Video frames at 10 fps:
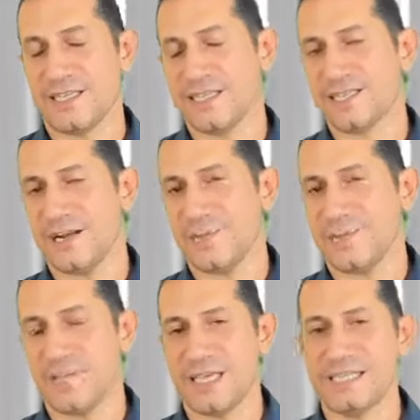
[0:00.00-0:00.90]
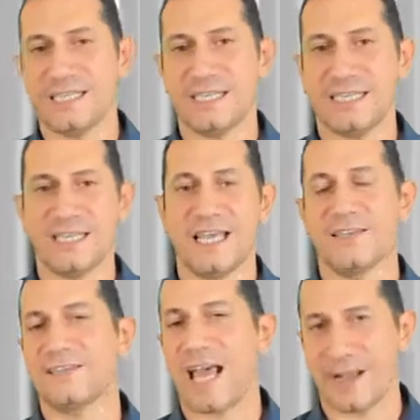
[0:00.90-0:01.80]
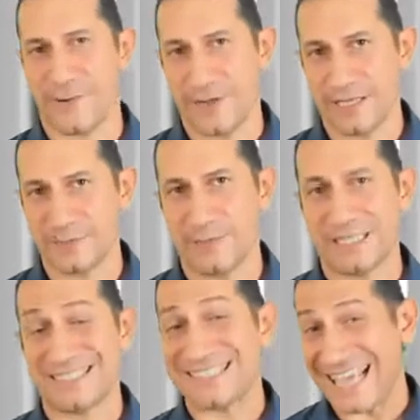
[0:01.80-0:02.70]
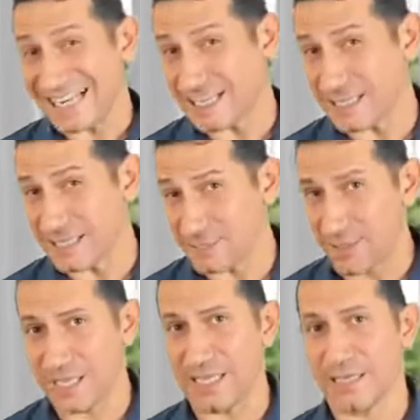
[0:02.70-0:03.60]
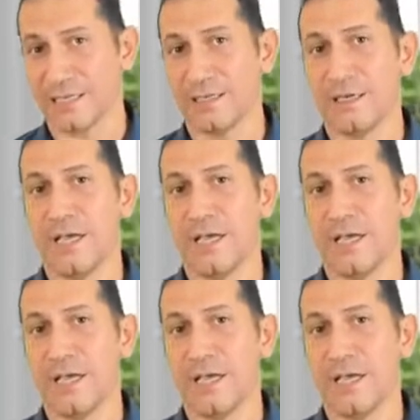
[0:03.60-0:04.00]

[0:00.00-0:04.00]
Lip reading: are basically the attack rates, but technically speaking,